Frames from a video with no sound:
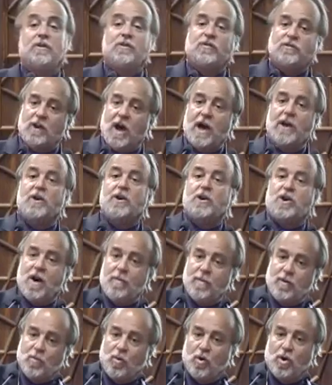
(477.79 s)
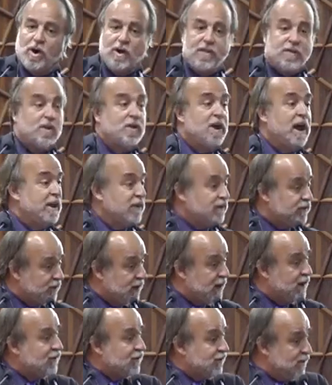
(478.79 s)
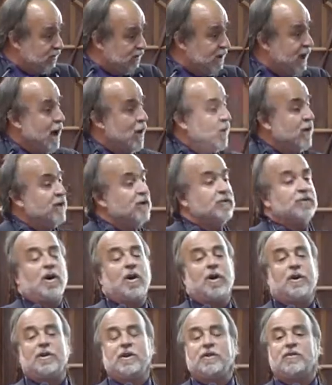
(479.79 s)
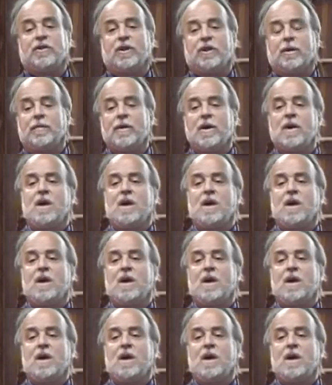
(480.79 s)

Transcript: decided to come and work in the United States and is now in this R&D center.